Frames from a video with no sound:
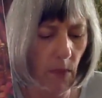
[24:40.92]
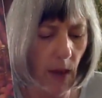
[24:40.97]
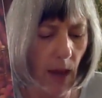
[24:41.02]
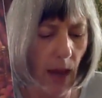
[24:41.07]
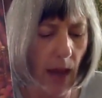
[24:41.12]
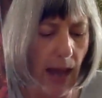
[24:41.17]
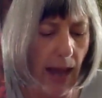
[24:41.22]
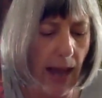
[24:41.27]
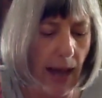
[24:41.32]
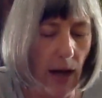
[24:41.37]

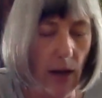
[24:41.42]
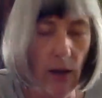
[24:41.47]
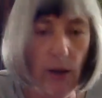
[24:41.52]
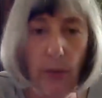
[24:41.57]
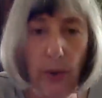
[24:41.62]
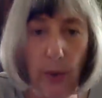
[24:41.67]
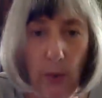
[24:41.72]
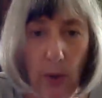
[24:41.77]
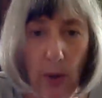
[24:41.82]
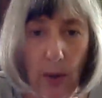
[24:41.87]
how do
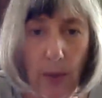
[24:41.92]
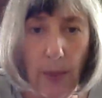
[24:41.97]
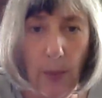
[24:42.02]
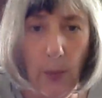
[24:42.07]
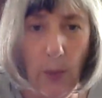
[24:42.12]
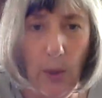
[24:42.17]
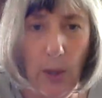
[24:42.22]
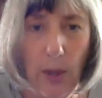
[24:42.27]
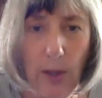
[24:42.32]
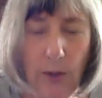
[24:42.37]
we want the
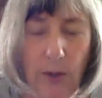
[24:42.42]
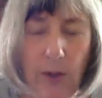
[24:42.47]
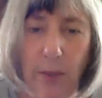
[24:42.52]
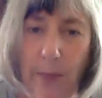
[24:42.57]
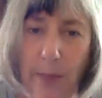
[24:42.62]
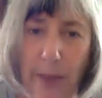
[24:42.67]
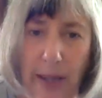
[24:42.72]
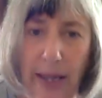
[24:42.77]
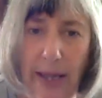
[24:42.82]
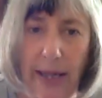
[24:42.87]
world to
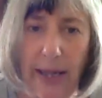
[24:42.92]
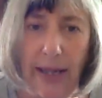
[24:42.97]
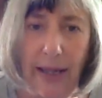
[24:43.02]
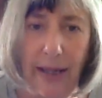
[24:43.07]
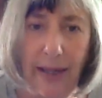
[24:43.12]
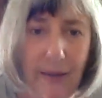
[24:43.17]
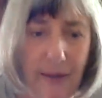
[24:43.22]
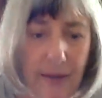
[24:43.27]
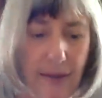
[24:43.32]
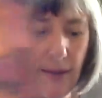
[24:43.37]
be
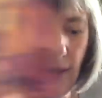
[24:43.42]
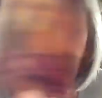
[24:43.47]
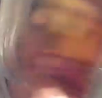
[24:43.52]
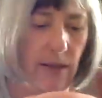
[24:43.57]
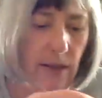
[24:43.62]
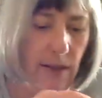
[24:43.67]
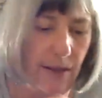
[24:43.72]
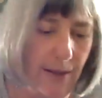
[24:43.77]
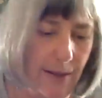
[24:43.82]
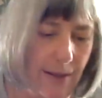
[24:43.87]
in
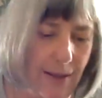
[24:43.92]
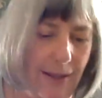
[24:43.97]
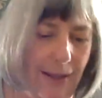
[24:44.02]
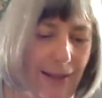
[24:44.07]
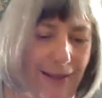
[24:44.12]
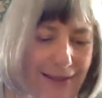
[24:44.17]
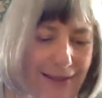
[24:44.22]
cinders?